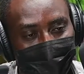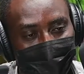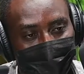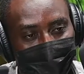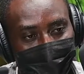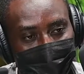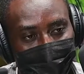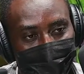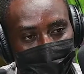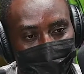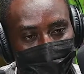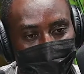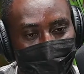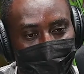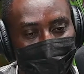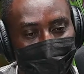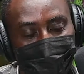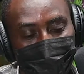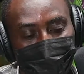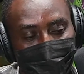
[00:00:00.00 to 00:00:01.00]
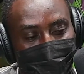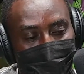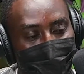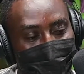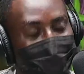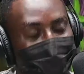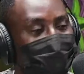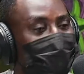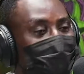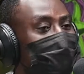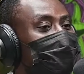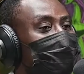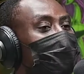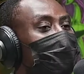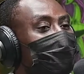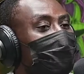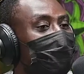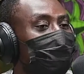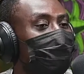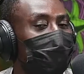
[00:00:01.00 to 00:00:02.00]
which he introduced that essentially gave him
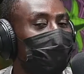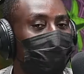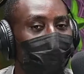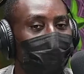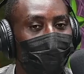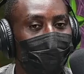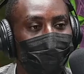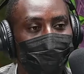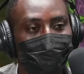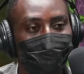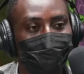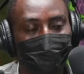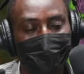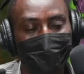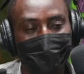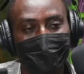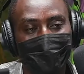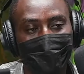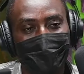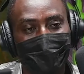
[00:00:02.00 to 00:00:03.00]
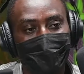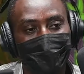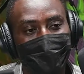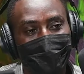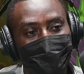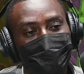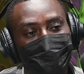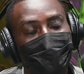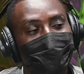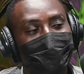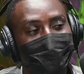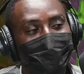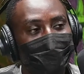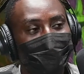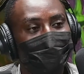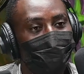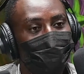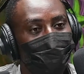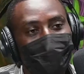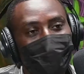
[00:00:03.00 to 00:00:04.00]
the powers to imprison
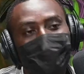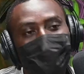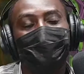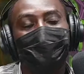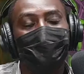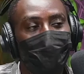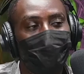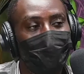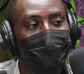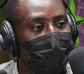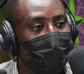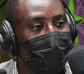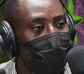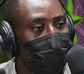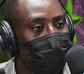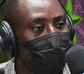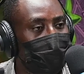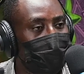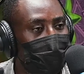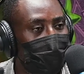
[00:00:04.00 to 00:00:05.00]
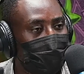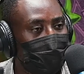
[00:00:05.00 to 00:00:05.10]
mostly political opponents without